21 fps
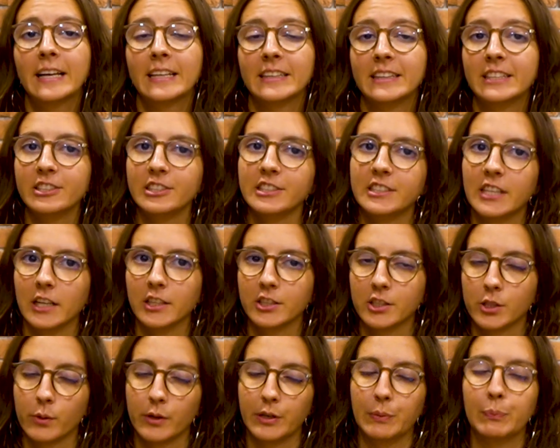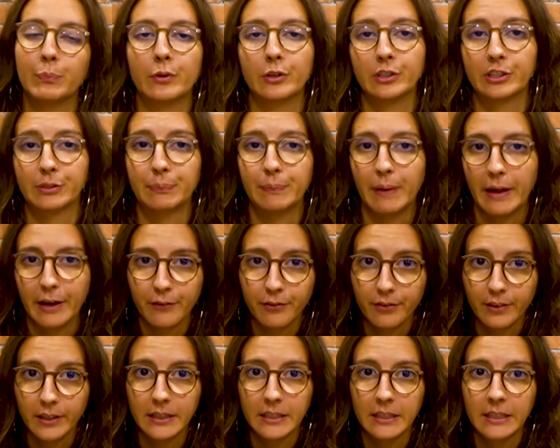there is also an important
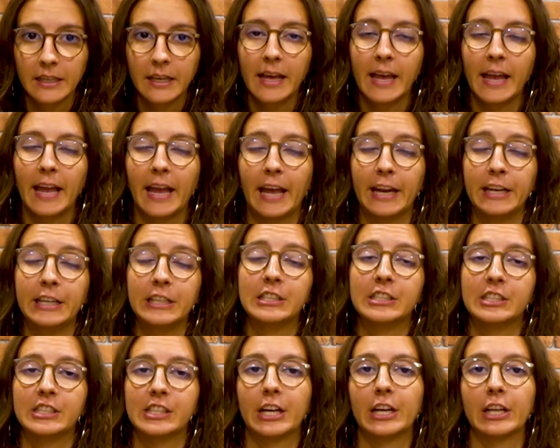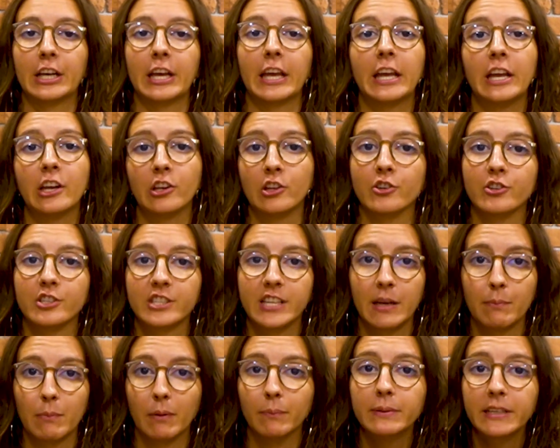benefit, and it's that in your
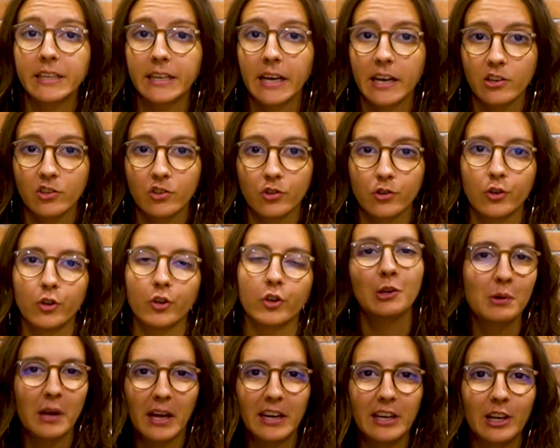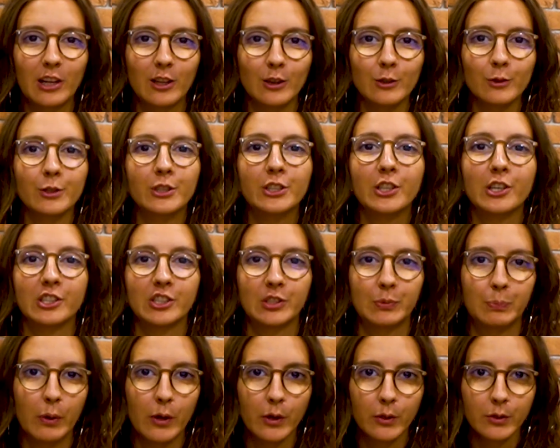same application you can include your
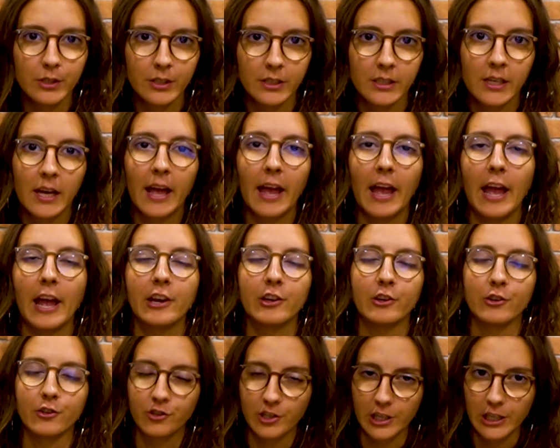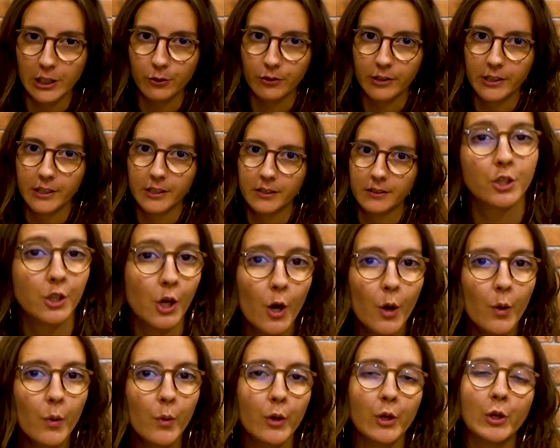spouse and your children.
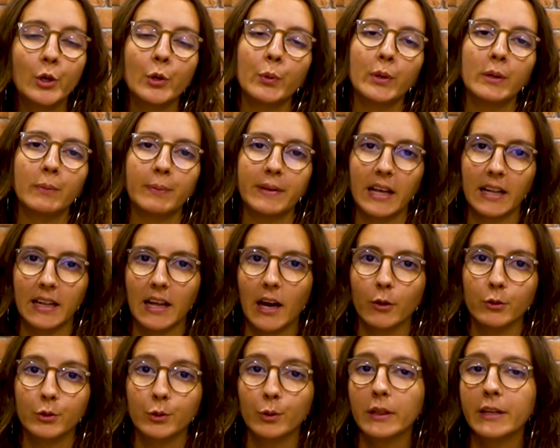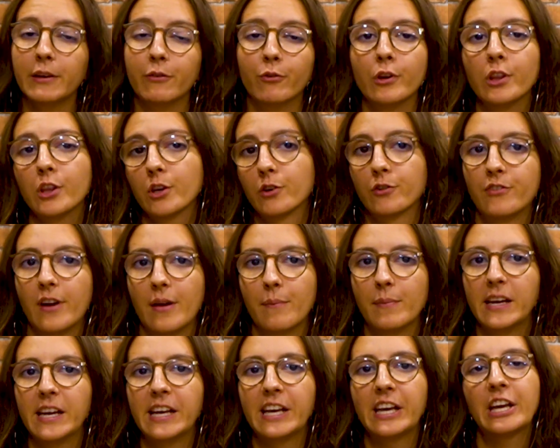So you will be allowed to live with your
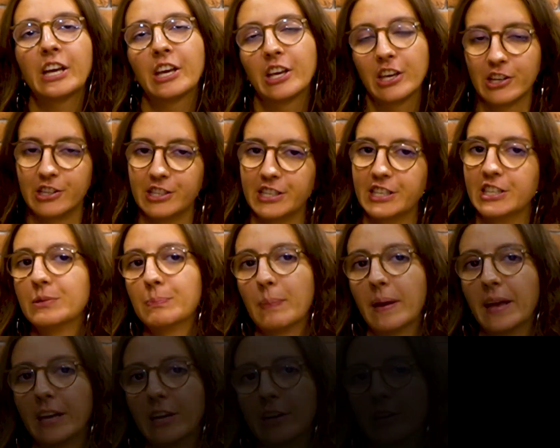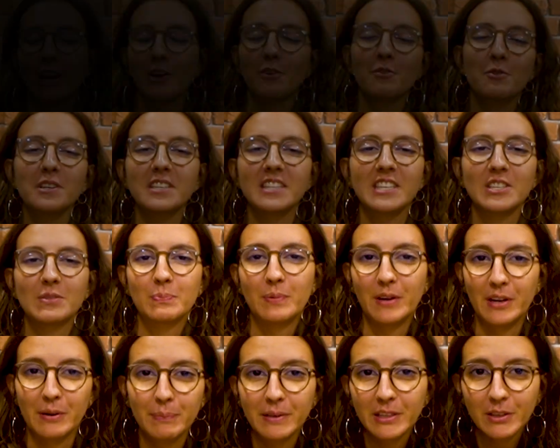family here in Spain. And who is this
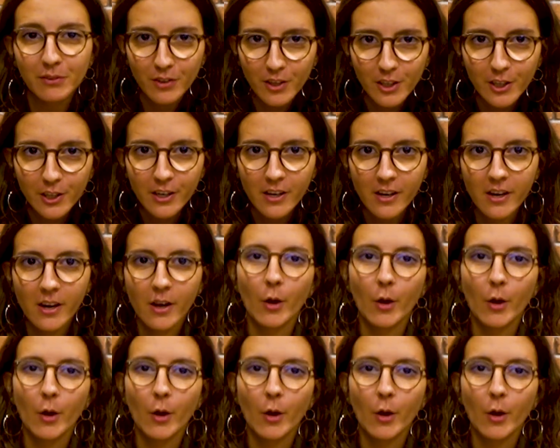permit for?